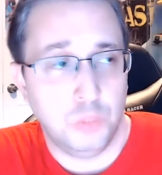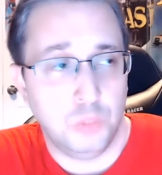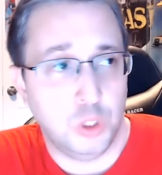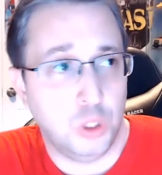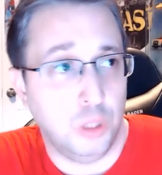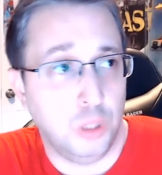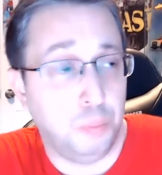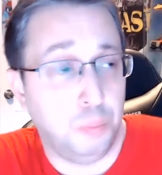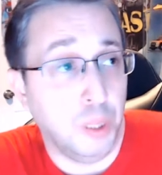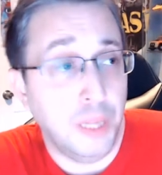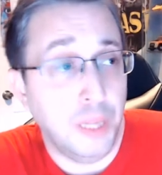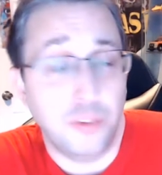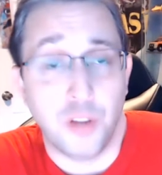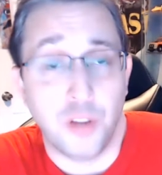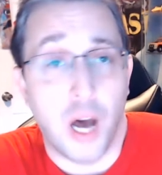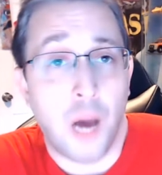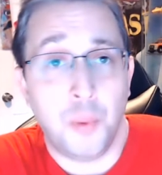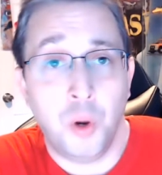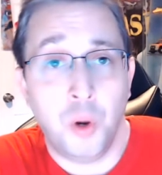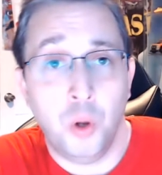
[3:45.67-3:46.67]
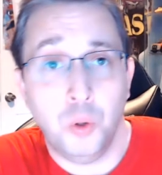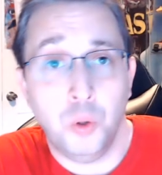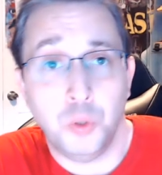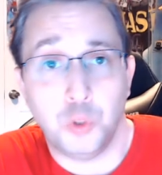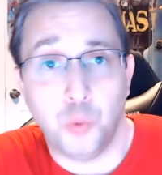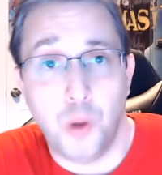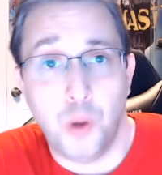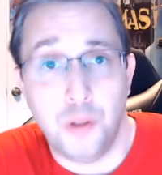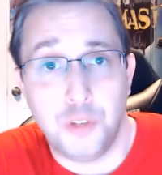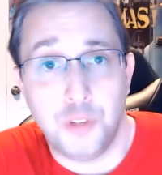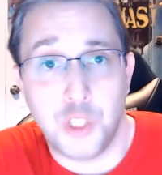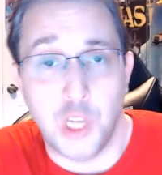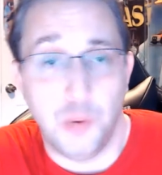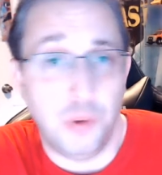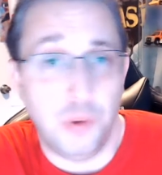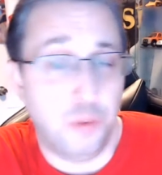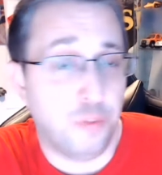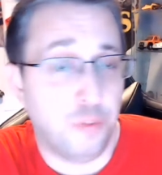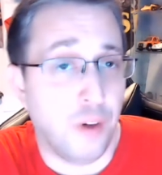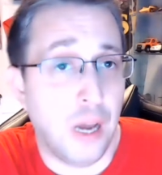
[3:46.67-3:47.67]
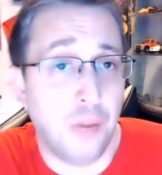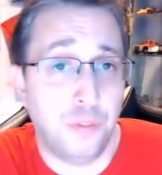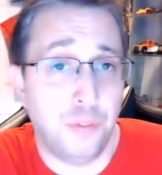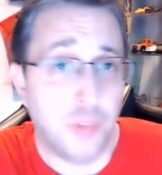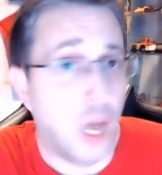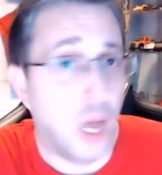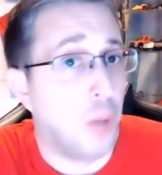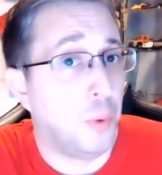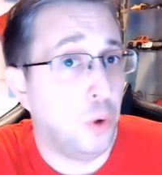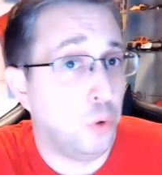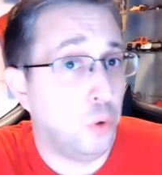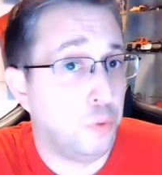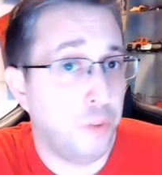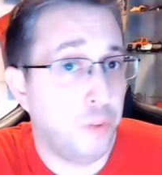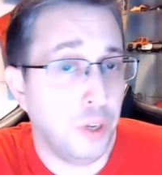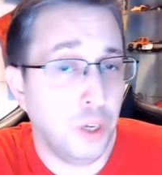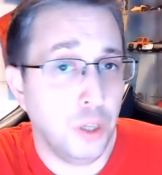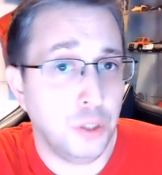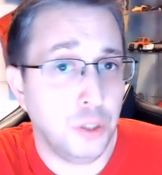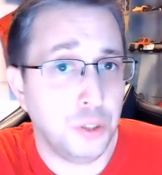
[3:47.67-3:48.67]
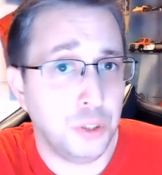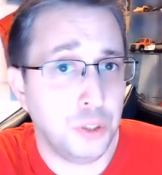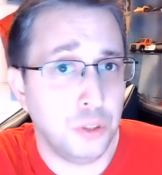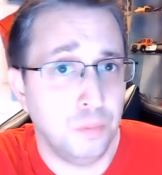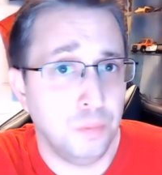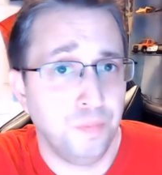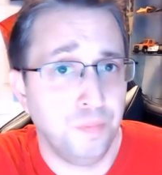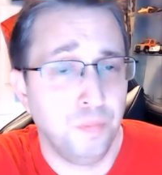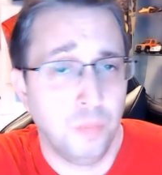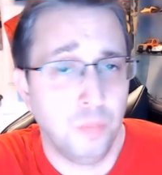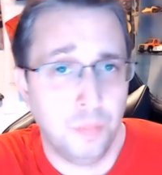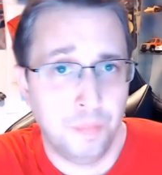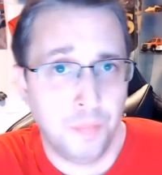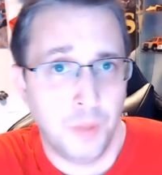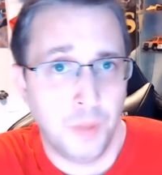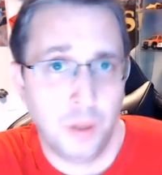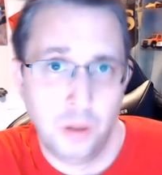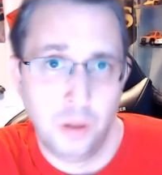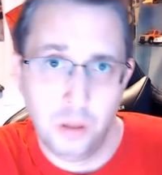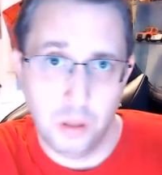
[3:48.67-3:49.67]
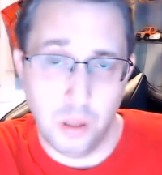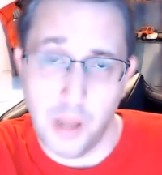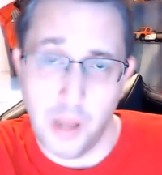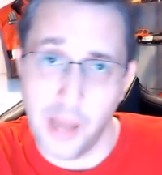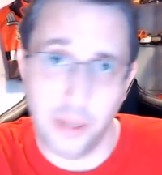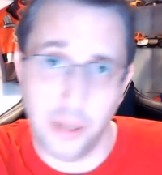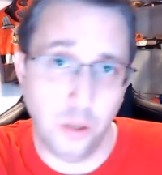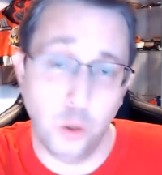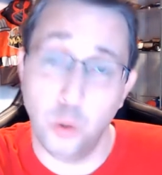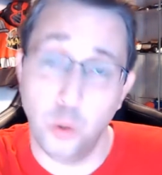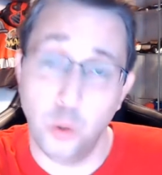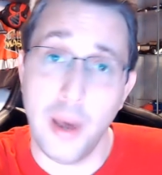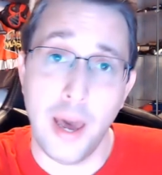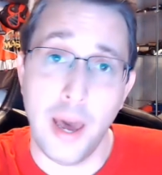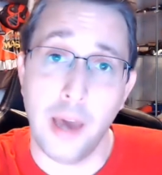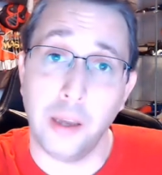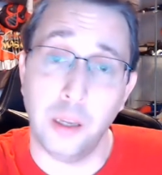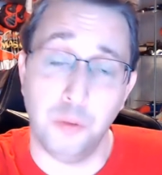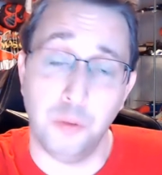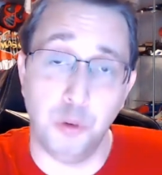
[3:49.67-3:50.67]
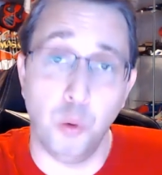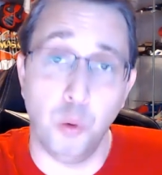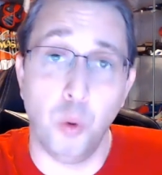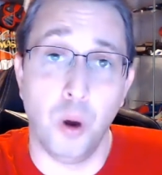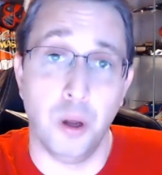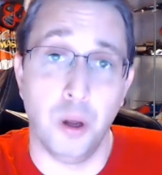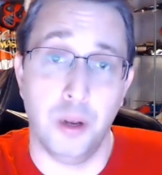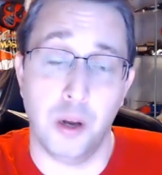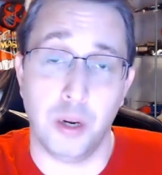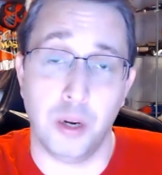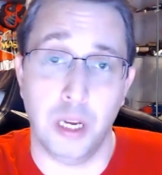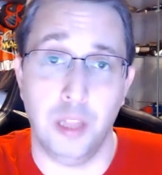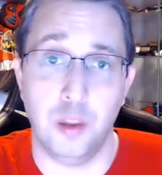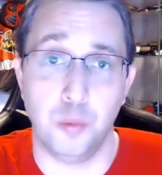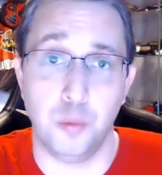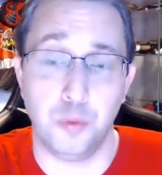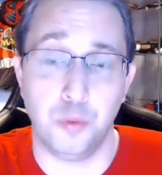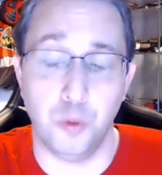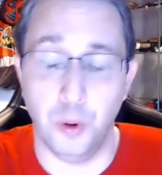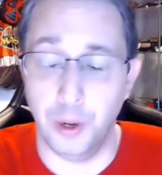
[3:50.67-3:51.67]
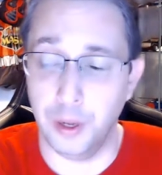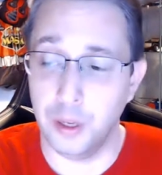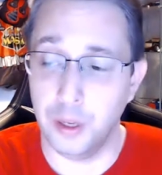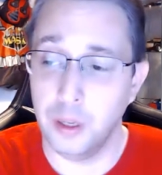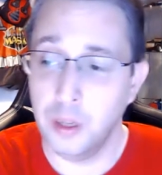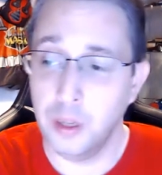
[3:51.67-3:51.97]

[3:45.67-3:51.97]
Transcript: to play dominoes with 75 domino figures, I can go back if you want and I'll get them for you.